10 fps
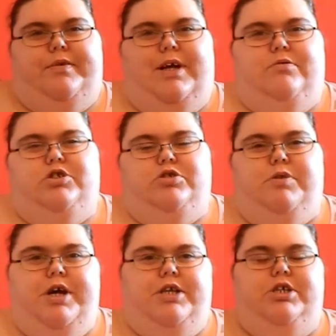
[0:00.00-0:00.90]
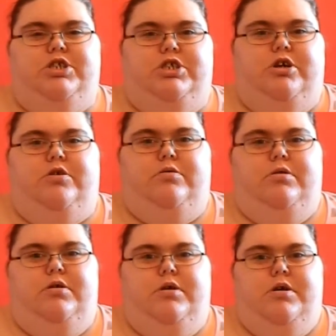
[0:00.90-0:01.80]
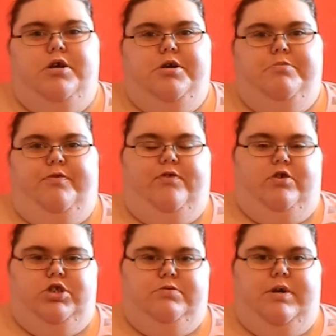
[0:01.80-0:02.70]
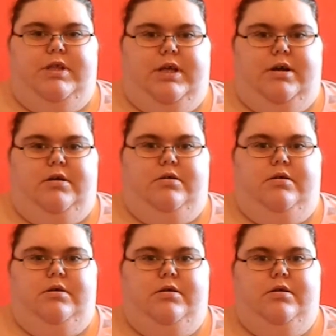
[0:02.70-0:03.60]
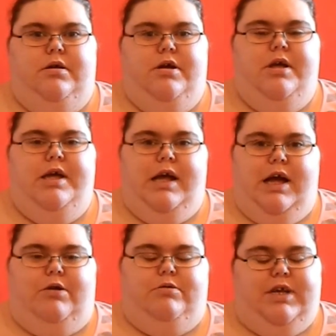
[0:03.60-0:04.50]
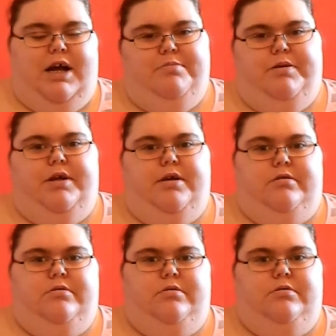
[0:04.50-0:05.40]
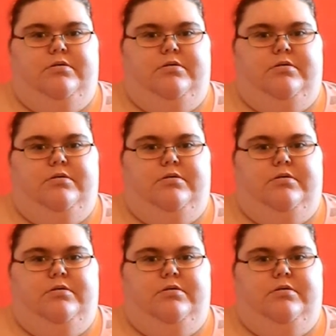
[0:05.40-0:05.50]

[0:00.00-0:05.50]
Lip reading: I just wanted her to know before she went that I was happy and